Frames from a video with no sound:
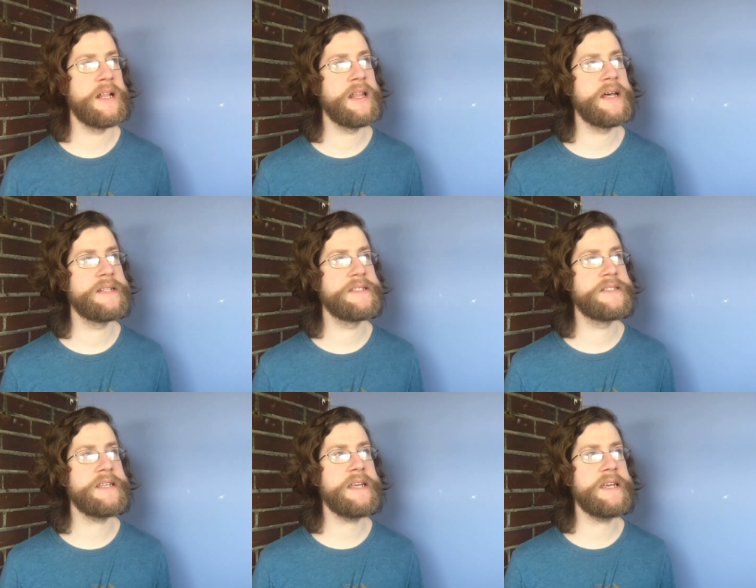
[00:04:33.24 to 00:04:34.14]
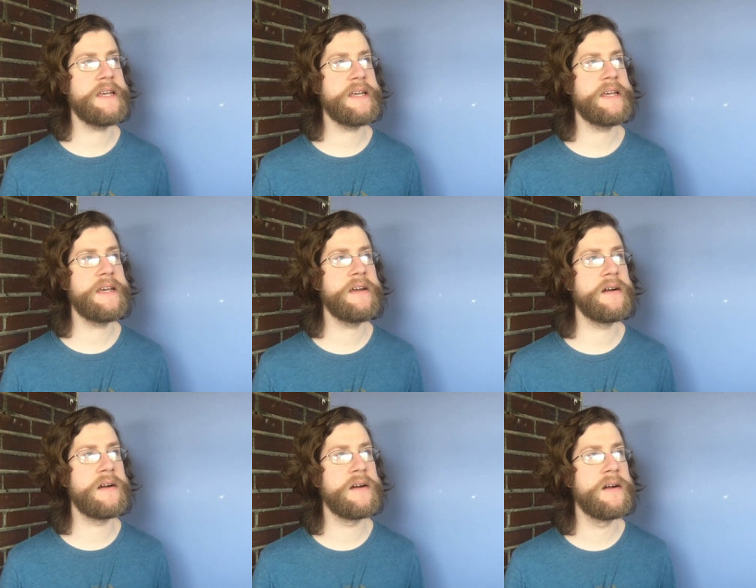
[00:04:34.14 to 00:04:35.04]
let's see
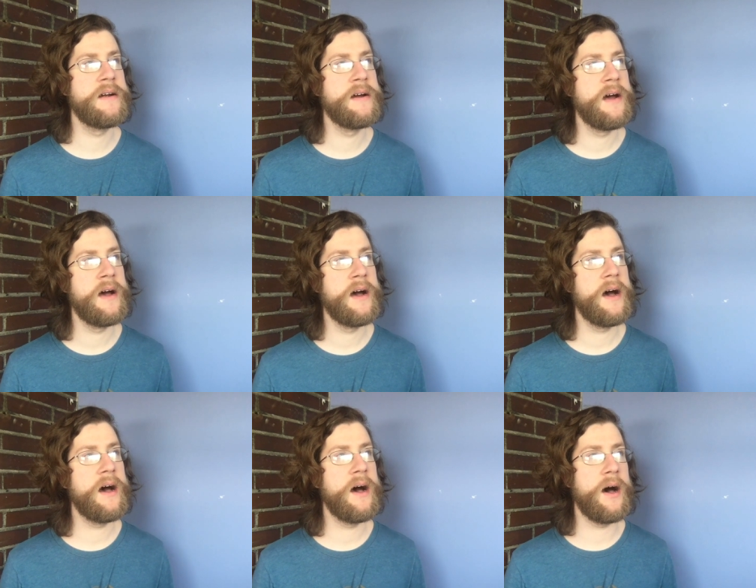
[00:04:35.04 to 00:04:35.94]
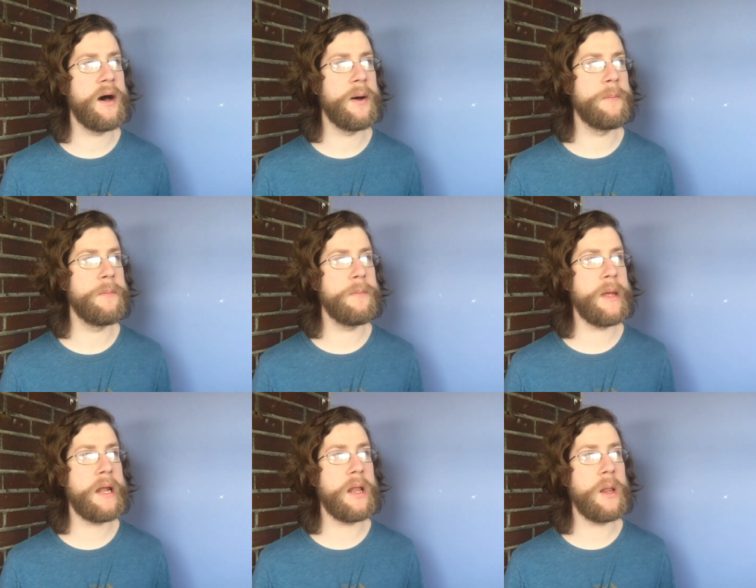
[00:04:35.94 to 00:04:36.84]
here um,
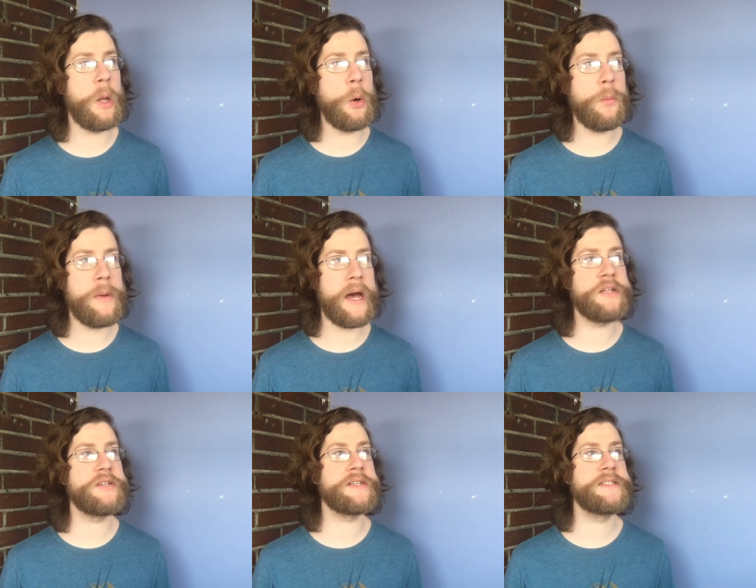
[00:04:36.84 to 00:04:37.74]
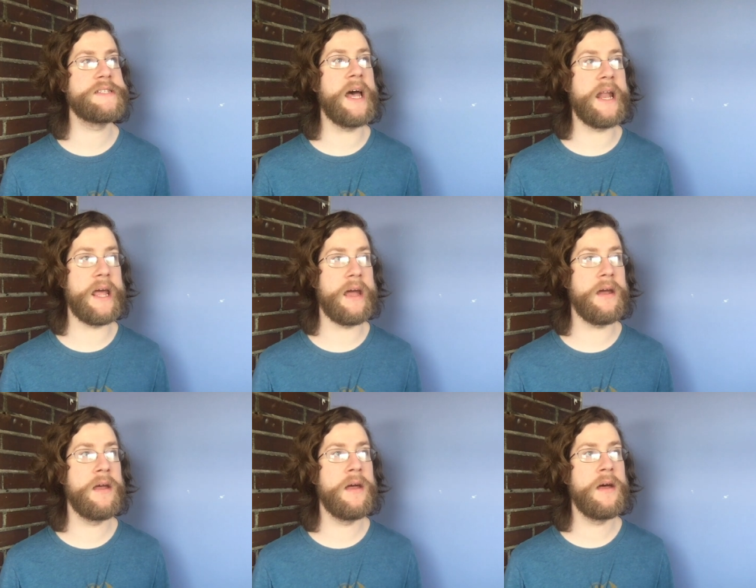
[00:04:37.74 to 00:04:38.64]
in a low magic
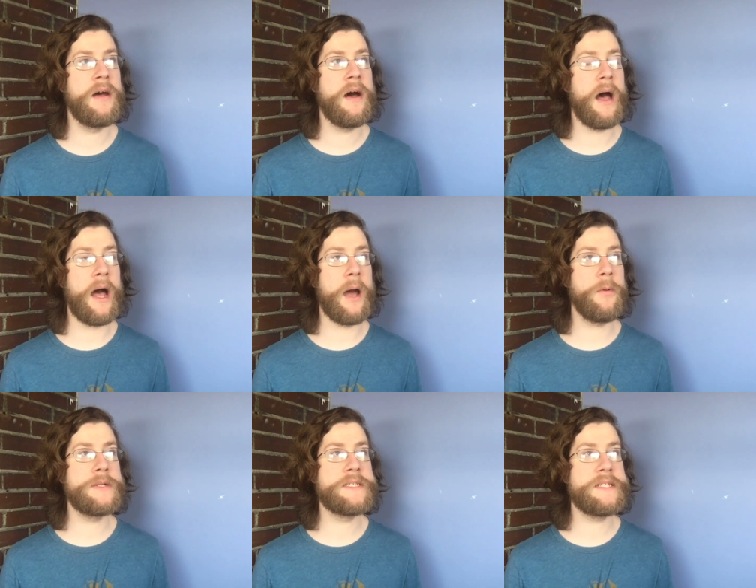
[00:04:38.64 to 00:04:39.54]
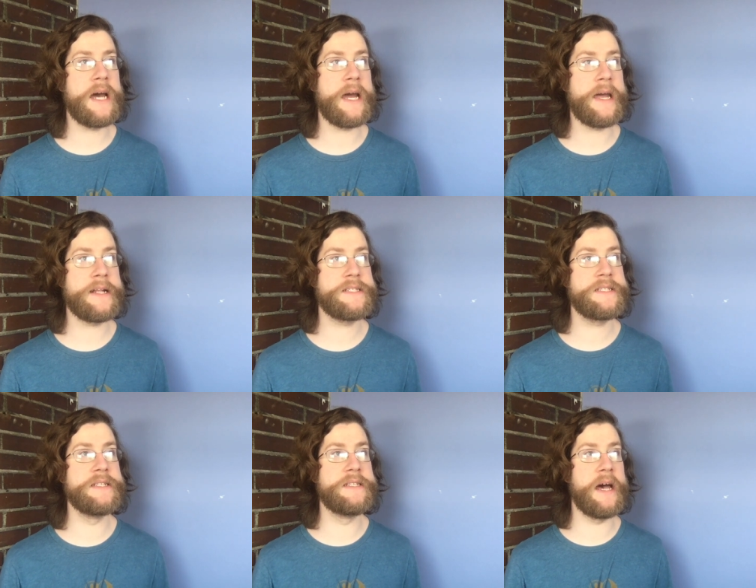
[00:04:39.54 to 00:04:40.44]
setting i would say
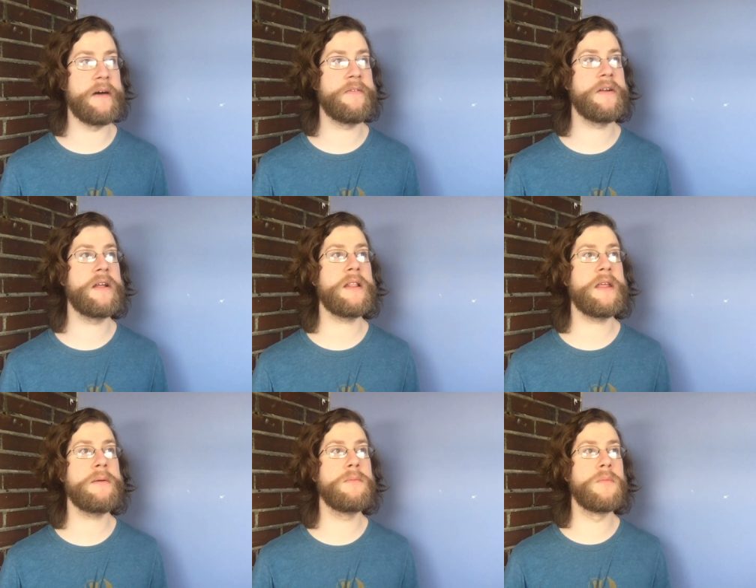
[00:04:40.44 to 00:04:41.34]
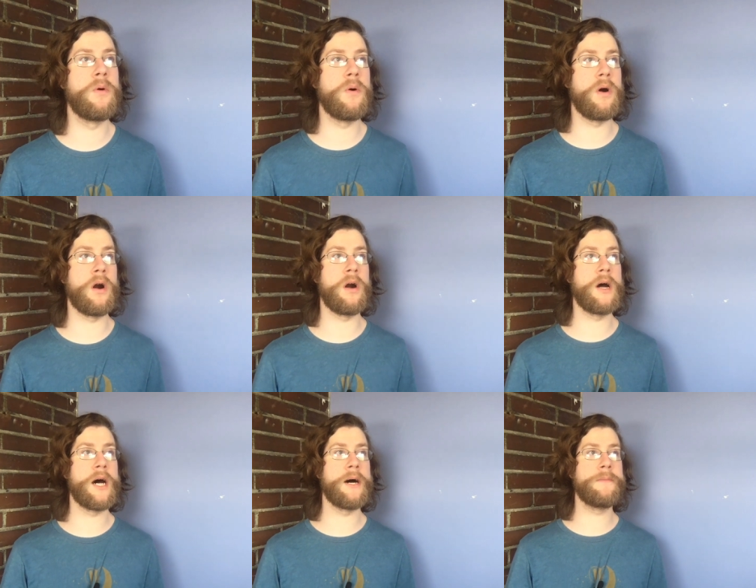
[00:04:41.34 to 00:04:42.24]
it's definitely more
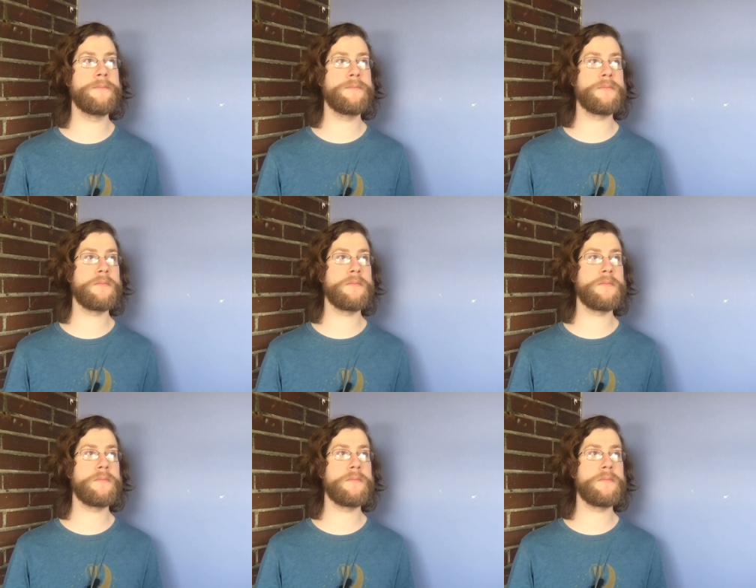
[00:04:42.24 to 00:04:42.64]
um,